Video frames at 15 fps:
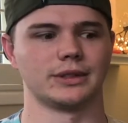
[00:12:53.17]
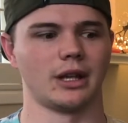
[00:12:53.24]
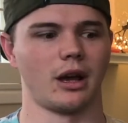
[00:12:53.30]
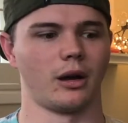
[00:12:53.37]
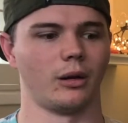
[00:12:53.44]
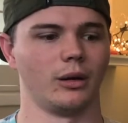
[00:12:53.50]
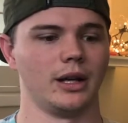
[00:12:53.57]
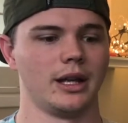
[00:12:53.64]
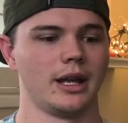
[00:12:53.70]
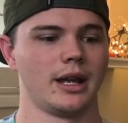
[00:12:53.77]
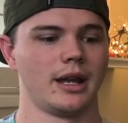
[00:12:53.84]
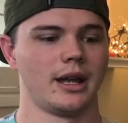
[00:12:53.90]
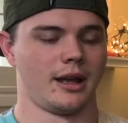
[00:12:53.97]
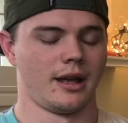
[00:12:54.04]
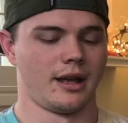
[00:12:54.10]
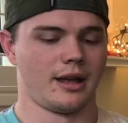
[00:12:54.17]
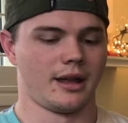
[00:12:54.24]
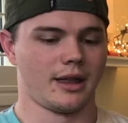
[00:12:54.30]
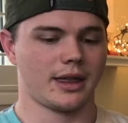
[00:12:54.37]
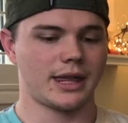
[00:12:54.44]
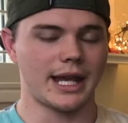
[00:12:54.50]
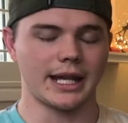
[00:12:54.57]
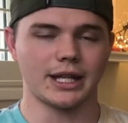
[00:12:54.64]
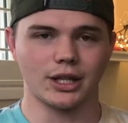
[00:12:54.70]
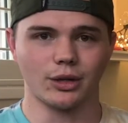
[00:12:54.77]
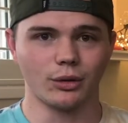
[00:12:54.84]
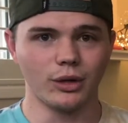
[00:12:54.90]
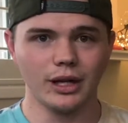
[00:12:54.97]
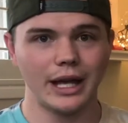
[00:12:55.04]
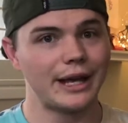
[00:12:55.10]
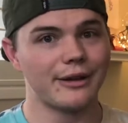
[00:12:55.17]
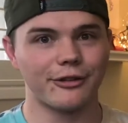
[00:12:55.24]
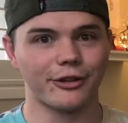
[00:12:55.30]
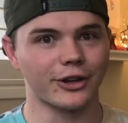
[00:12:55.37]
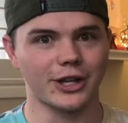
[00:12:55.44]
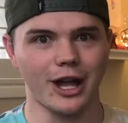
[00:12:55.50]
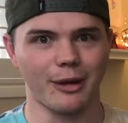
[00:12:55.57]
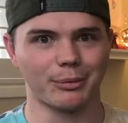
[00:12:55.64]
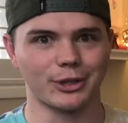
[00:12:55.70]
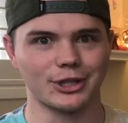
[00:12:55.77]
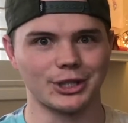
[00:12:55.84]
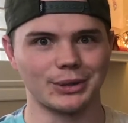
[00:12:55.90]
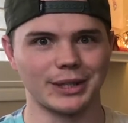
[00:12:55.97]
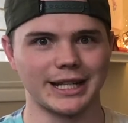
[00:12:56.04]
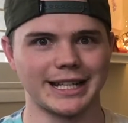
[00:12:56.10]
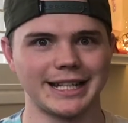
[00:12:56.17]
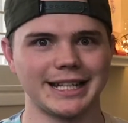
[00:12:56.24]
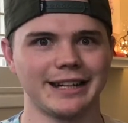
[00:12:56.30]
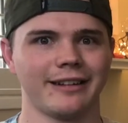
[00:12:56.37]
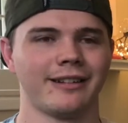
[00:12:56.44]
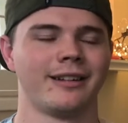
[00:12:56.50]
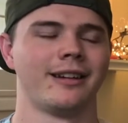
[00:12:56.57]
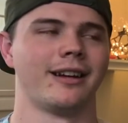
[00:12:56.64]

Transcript: So thank you for the opportunity,